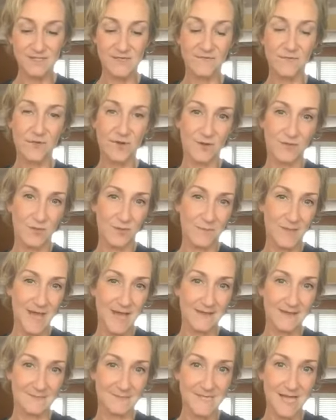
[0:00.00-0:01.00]
if we're going to
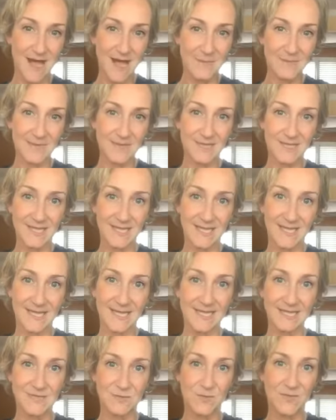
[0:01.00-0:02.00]
apply them topically,
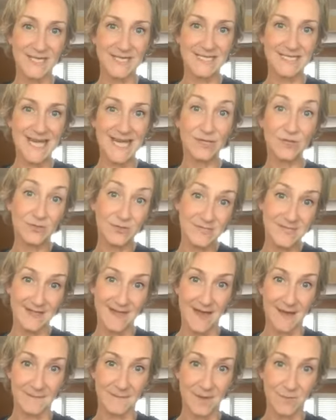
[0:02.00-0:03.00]
is we dilute
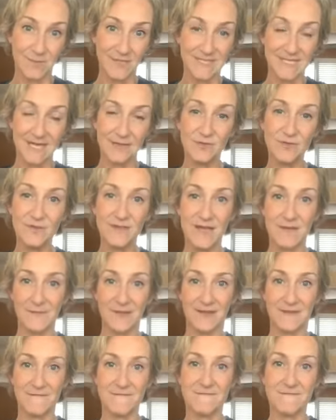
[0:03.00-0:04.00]
them, and we dilute them
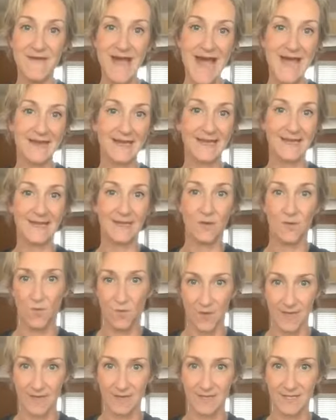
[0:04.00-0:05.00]
in a fatty
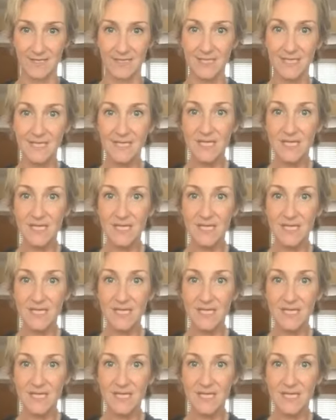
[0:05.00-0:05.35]
oil.